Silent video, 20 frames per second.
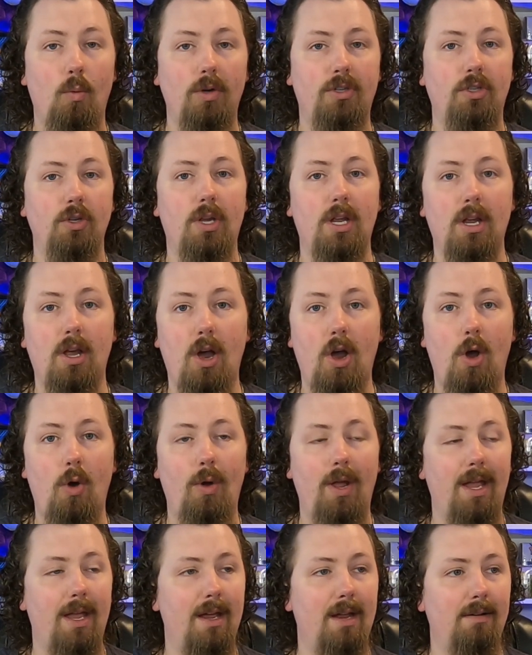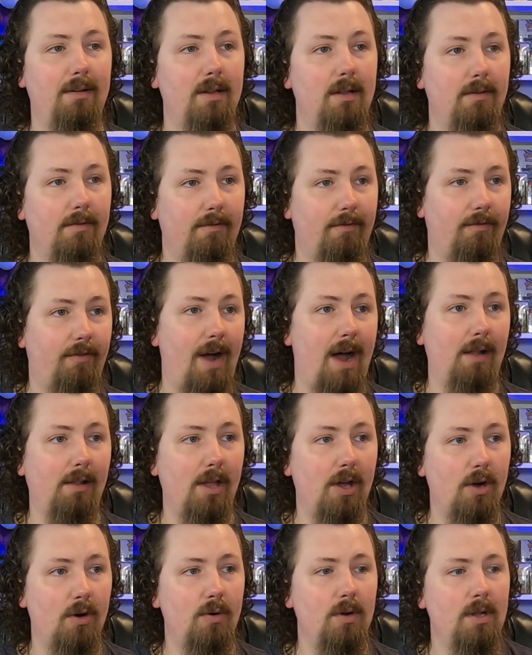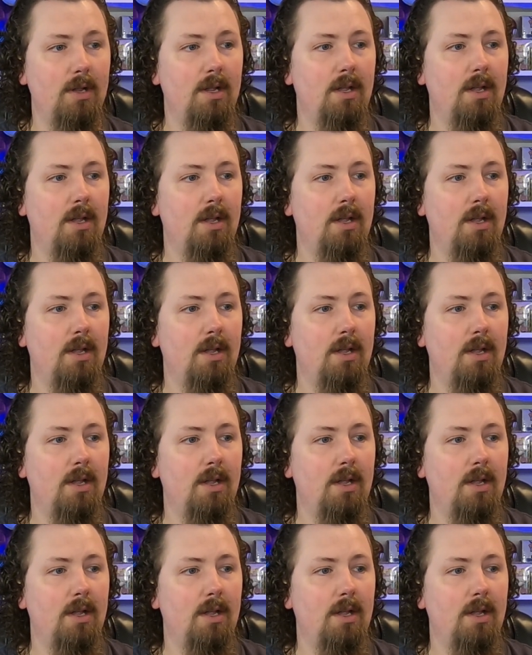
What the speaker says: which you can go and follow.